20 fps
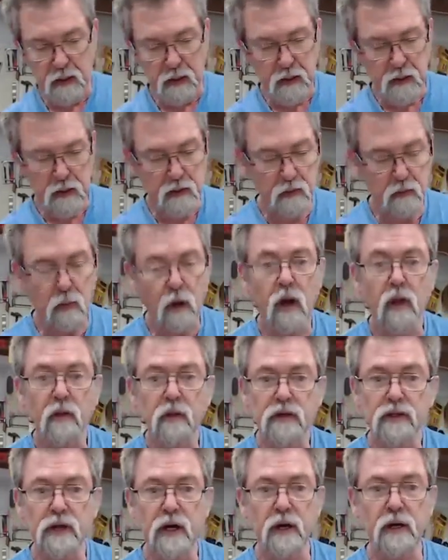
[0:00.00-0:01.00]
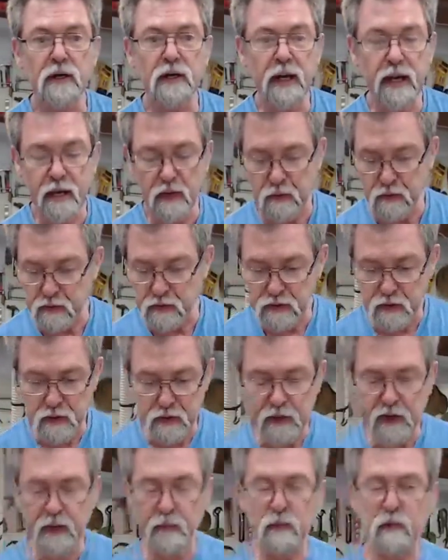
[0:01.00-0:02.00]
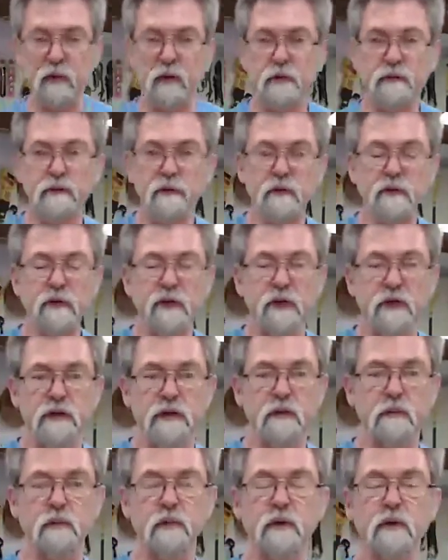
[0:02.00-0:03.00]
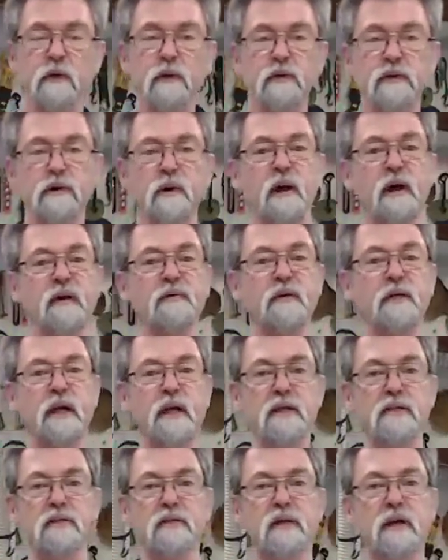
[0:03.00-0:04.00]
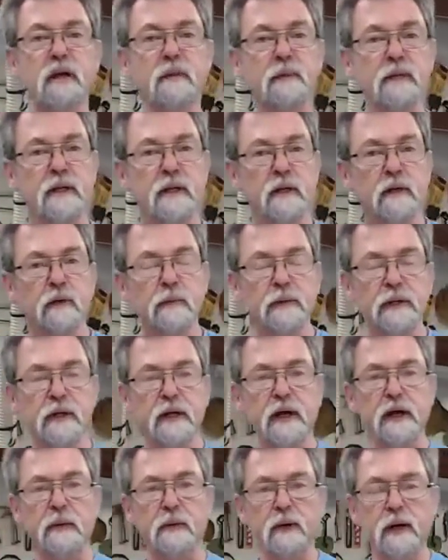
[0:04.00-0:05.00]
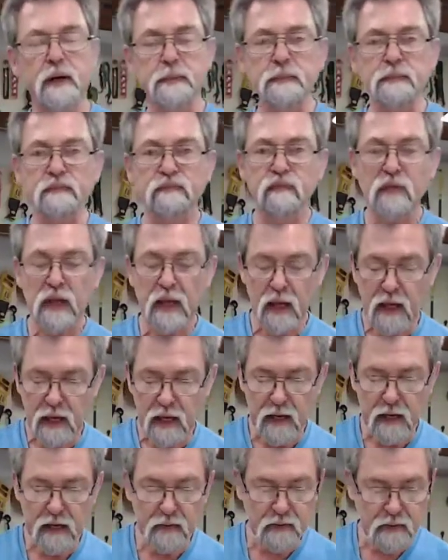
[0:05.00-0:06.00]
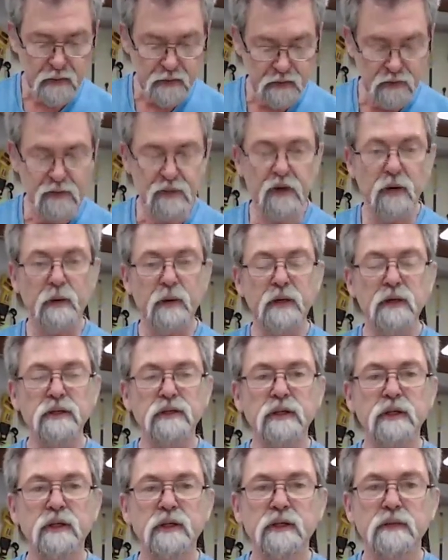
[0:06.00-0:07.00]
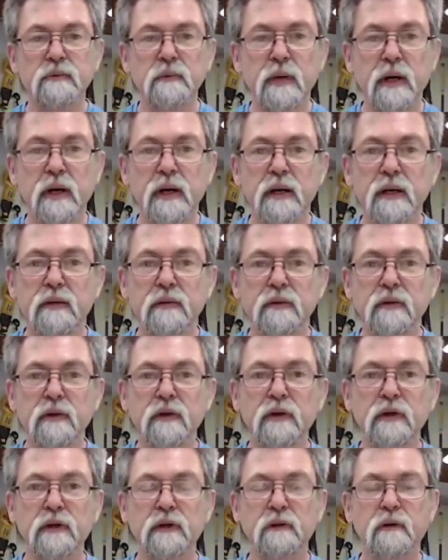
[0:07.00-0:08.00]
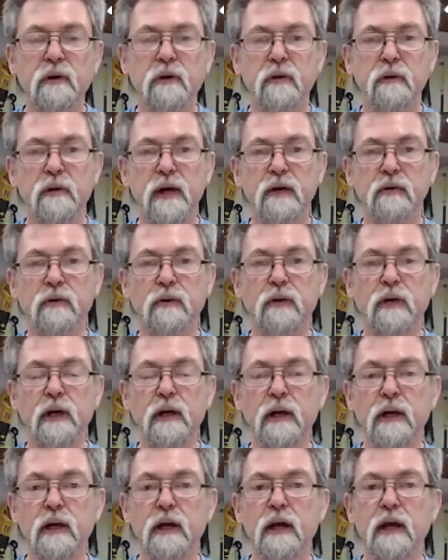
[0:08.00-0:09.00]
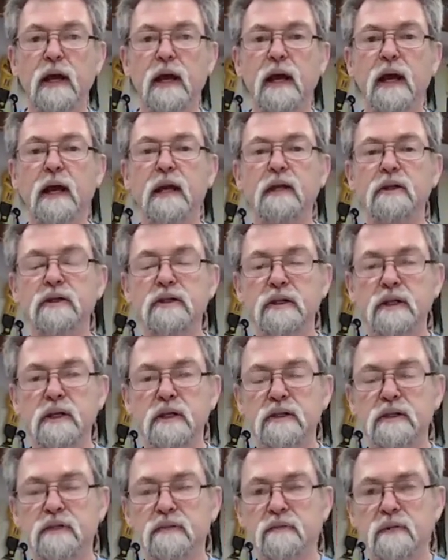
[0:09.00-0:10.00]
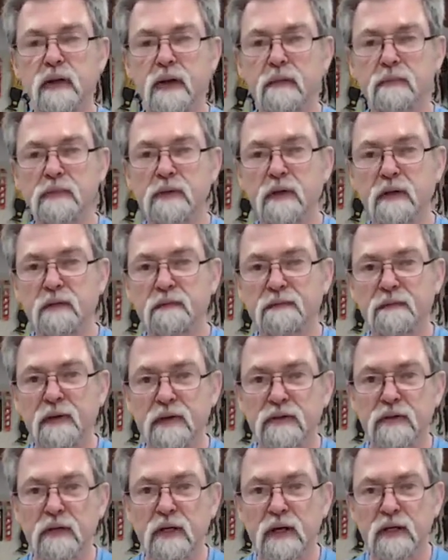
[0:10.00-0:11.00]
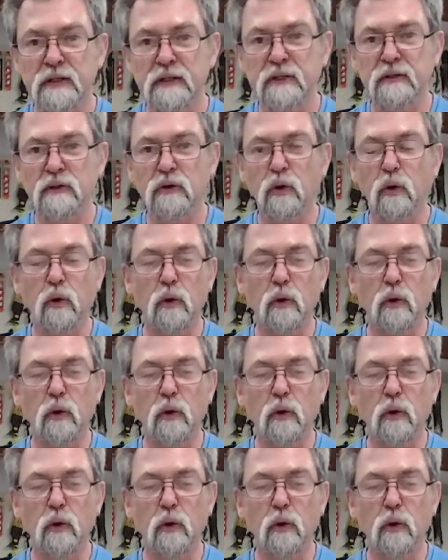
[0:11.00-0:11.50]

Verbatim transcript: On the show today, we've got a few things, and we also have a guest coming in a little bit later on, and that is Zoe. She is my 13-year-old granddaughter, and she has developed a fascination